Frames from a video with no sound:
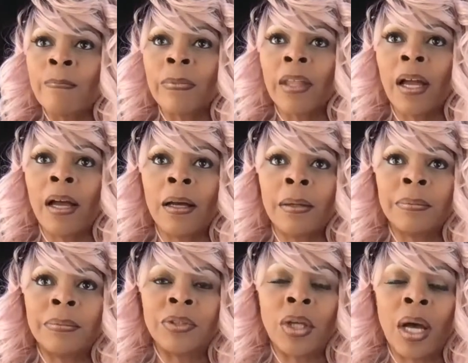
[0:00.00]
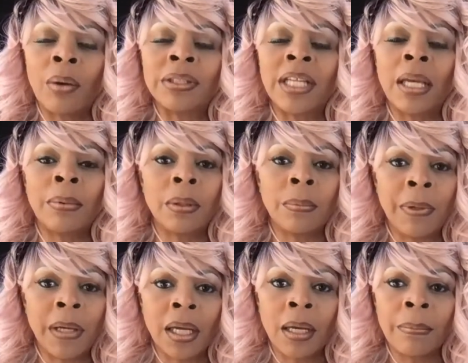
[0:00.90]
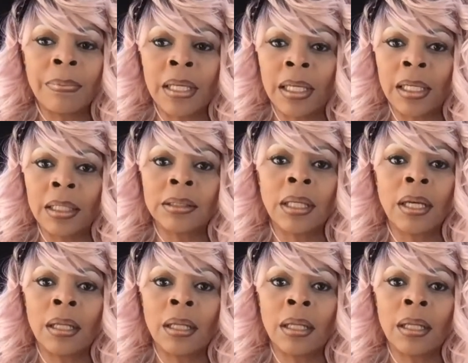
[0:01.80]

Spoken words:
So I was able to pick up things